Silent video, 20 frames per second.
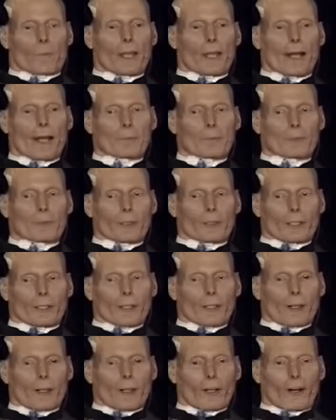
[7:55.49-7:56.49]
absolutely
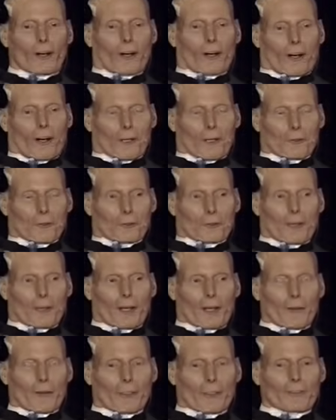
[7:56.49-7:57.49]
awe
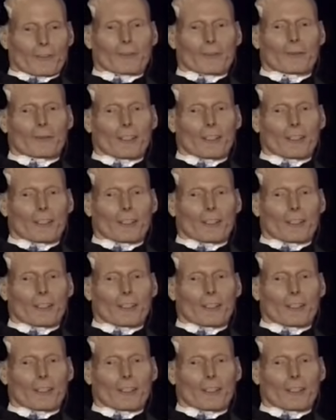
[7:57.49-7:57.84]
inspiring to me.